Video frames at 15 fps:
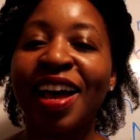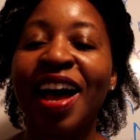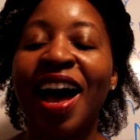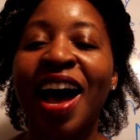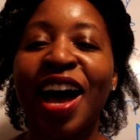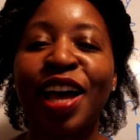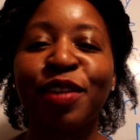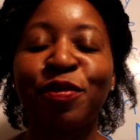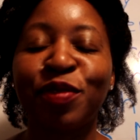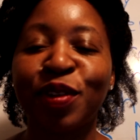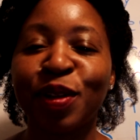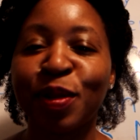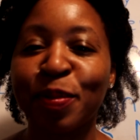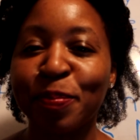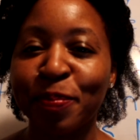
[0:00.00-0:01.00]
I
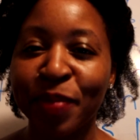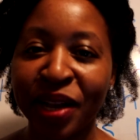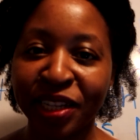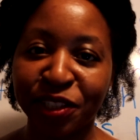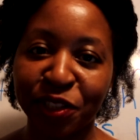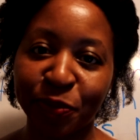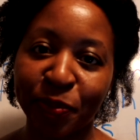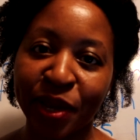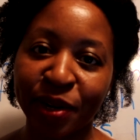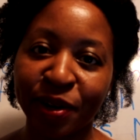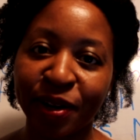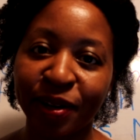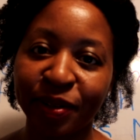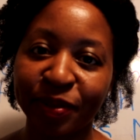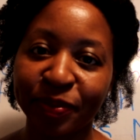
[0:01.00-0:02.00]
feel much
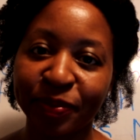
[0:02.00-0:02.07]
better.